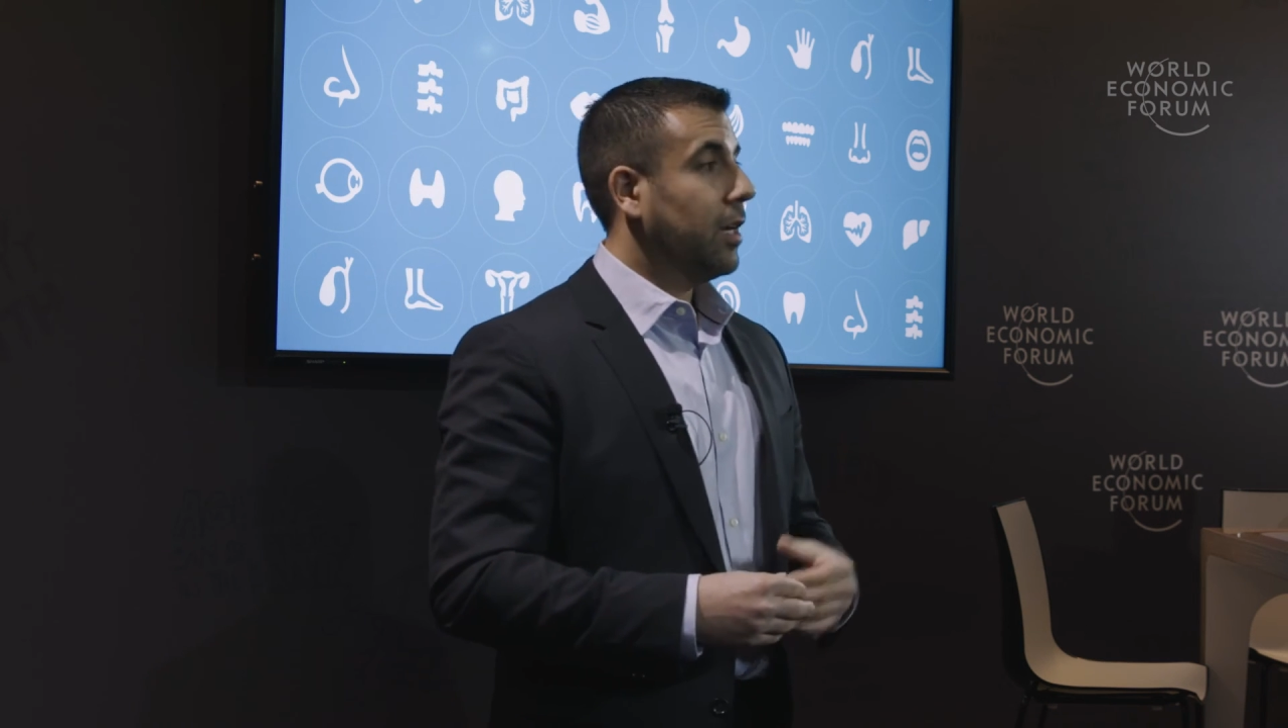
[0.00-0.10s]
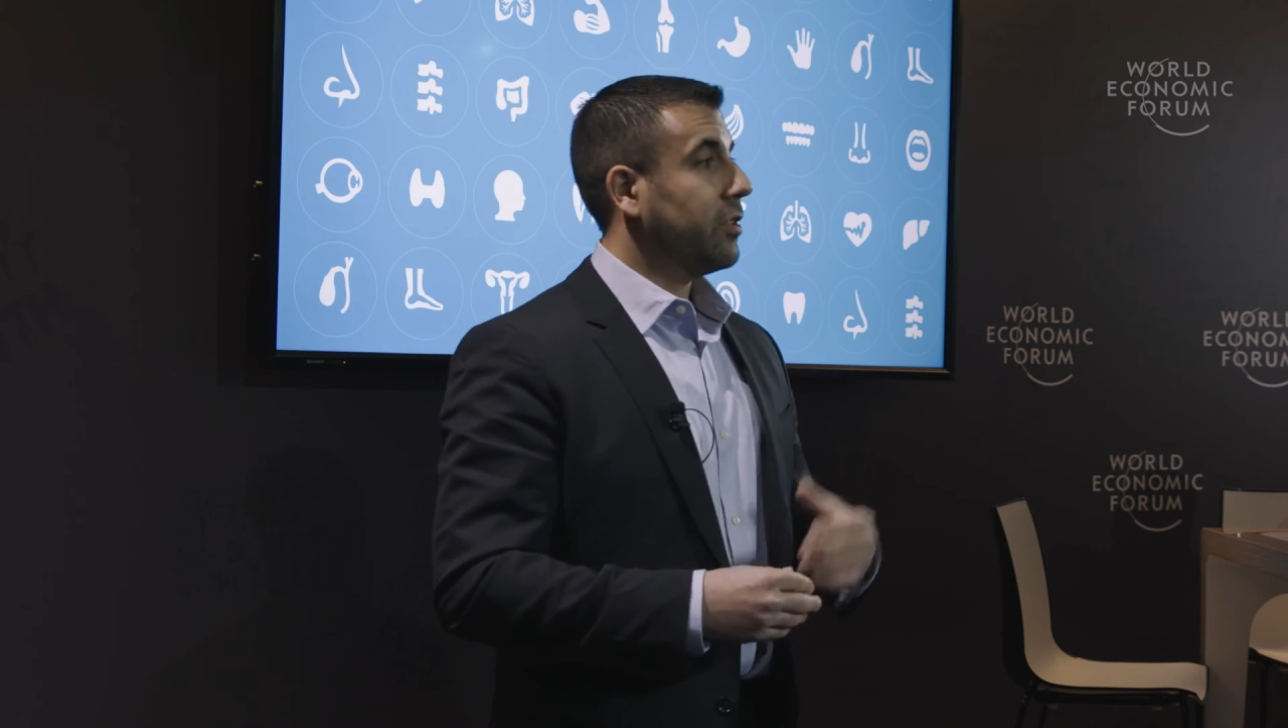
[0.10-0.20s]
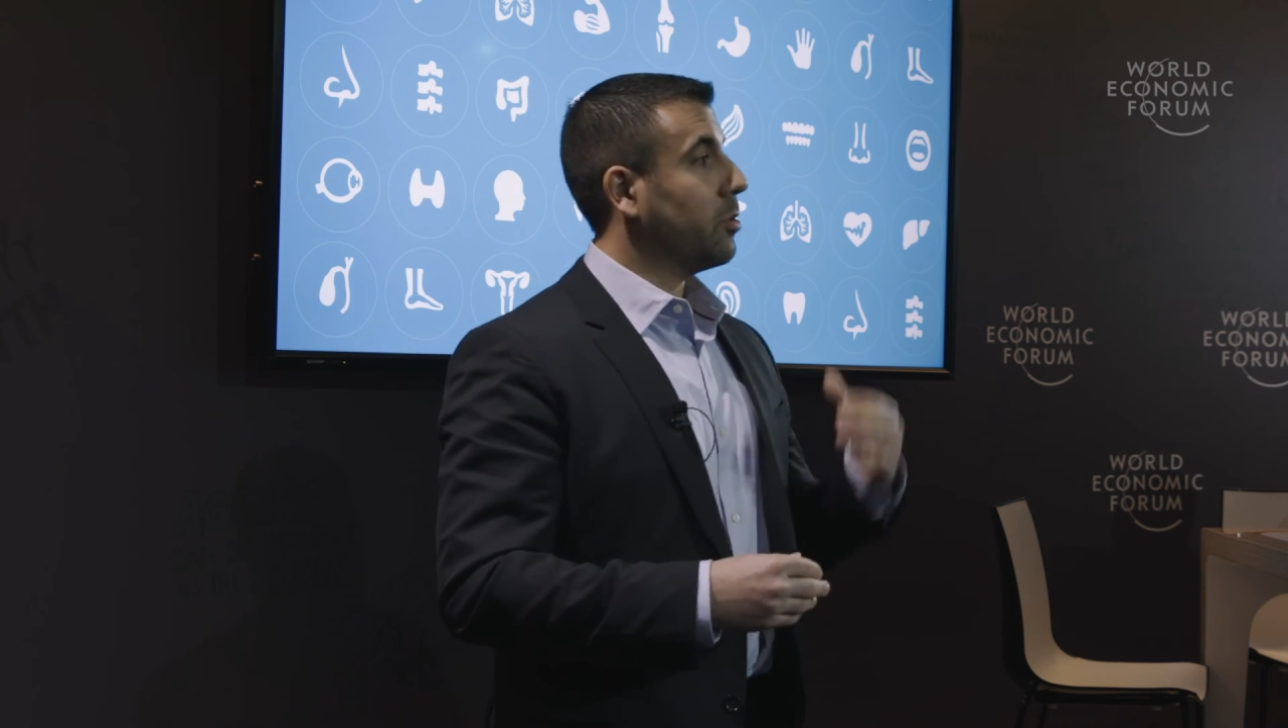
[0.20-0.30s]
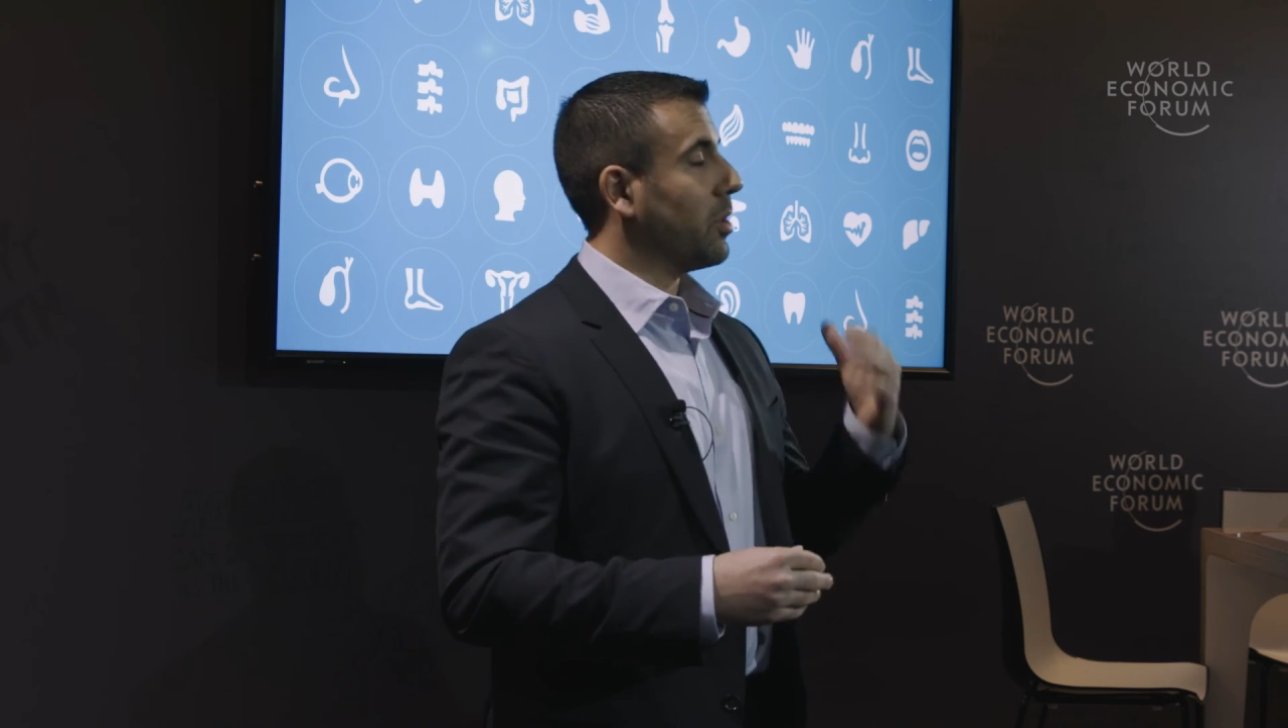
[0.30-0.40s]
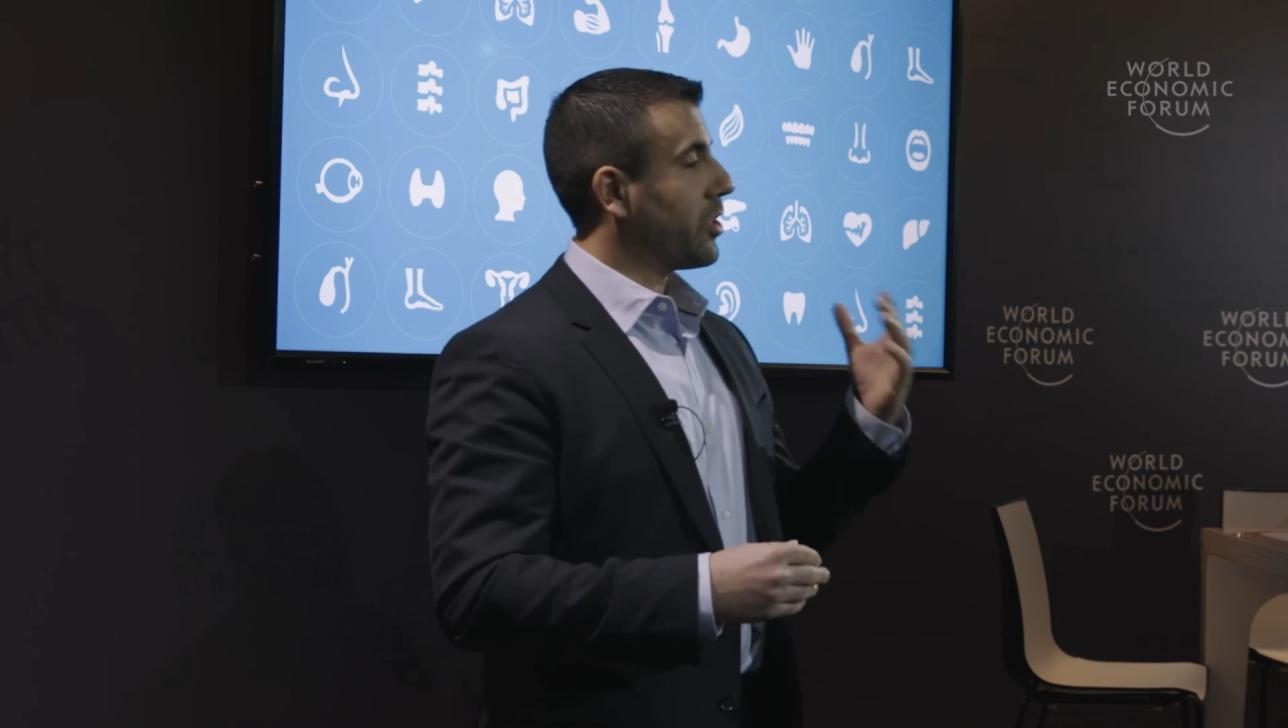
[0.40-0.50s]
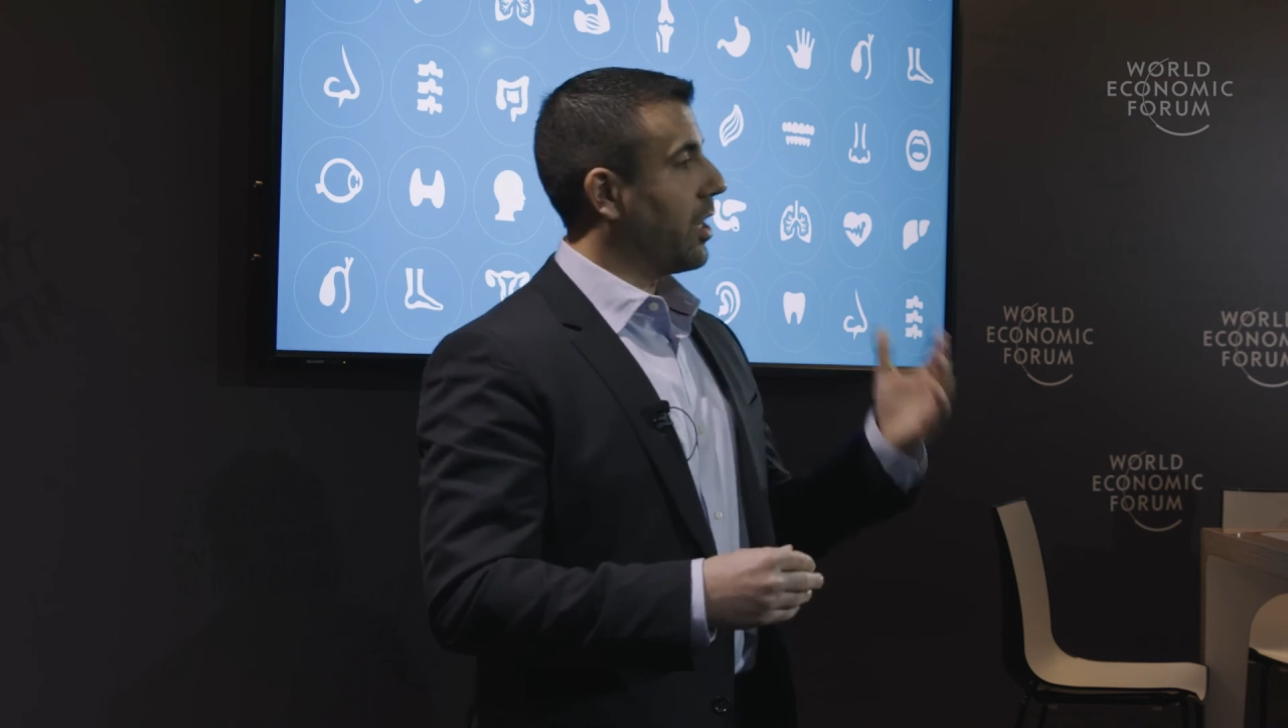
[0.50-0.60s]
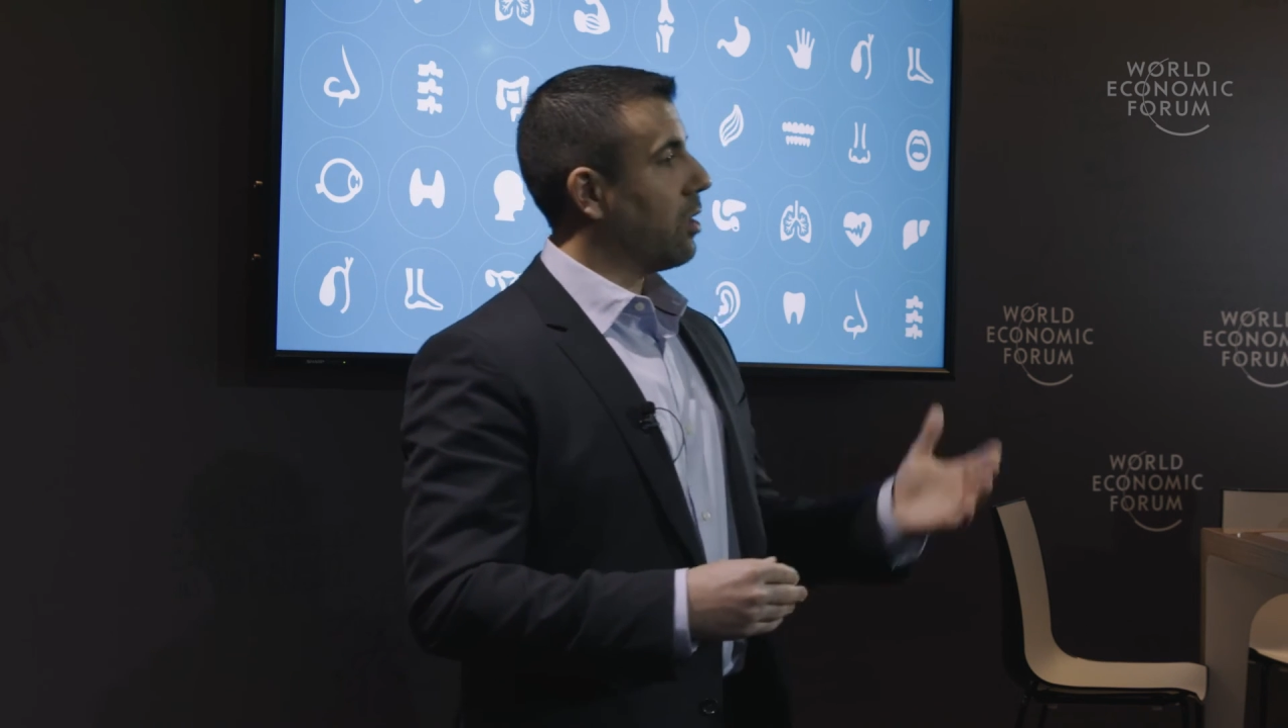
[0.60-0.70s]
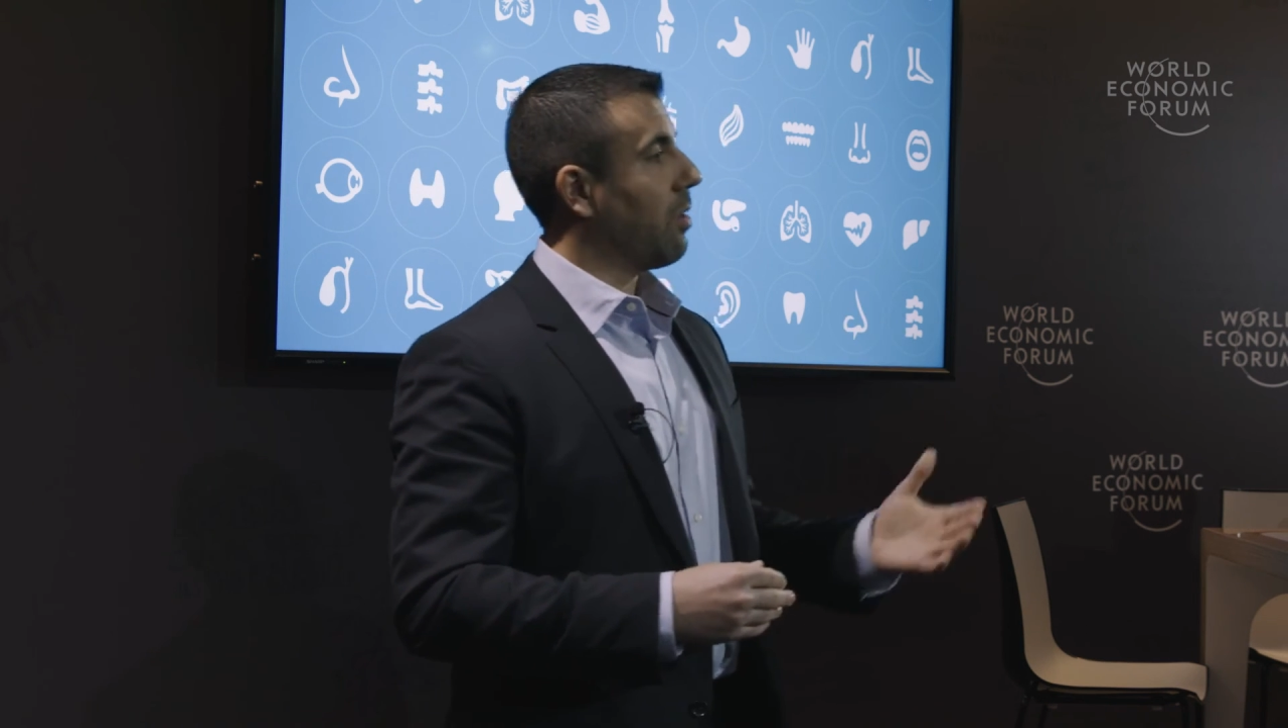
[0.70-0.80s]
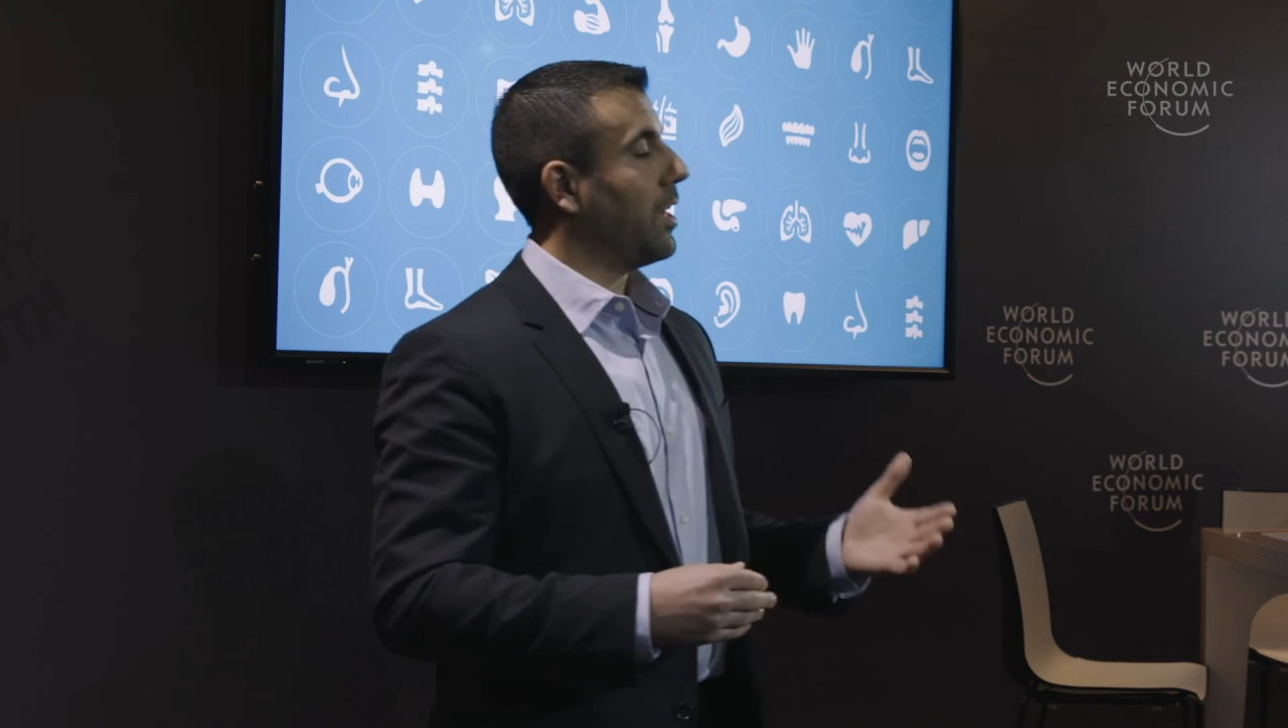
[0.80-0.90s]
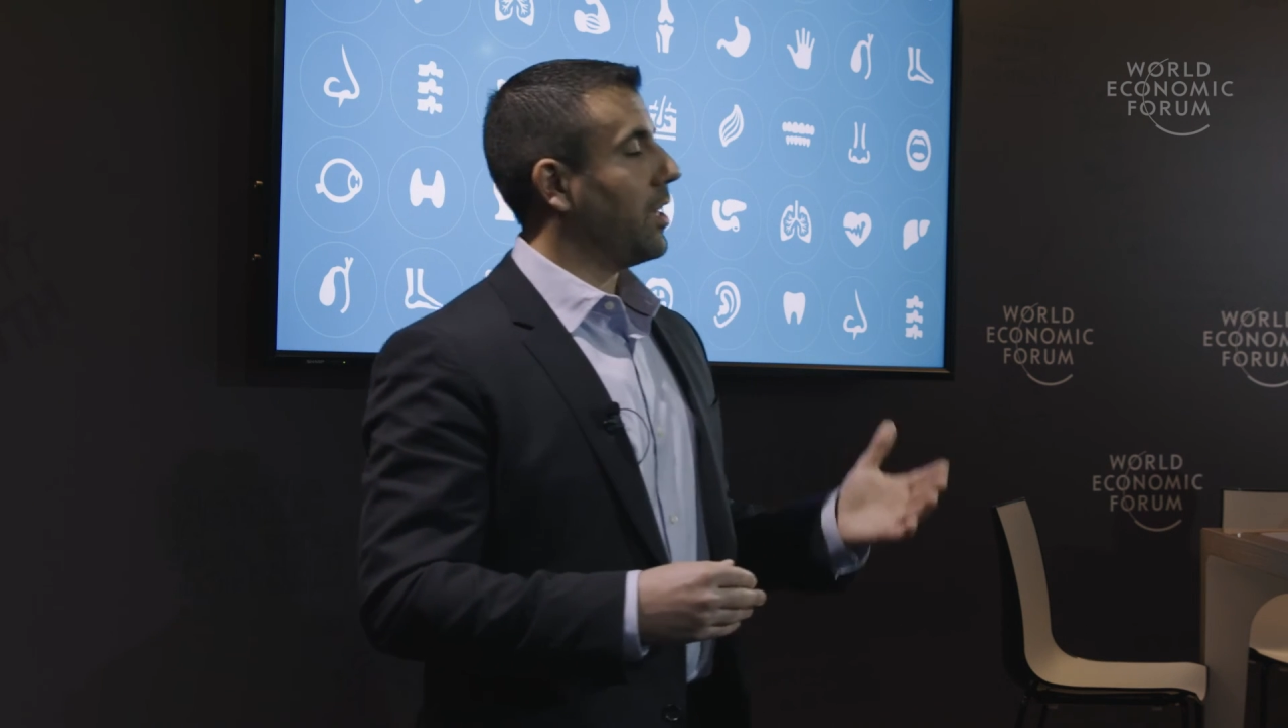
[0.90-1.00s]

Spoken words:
to accelerate